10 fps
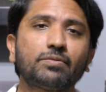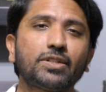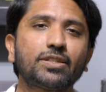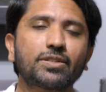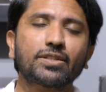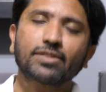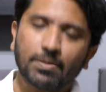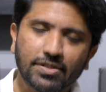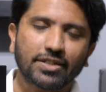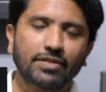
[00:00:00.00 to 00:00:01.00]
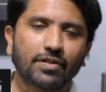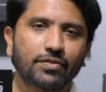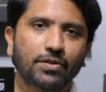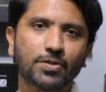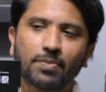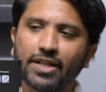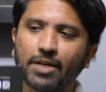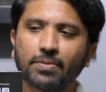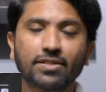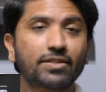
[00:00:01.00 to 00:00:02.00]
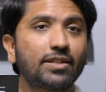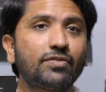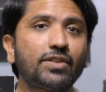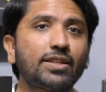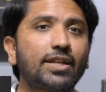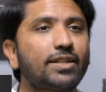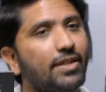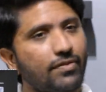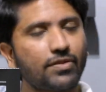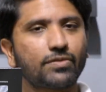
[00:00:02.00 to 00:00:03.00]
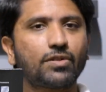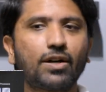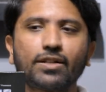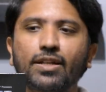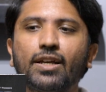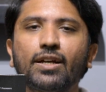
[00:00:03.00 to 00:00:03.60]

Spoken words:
which is subjective of course, but I personally feel that if you've got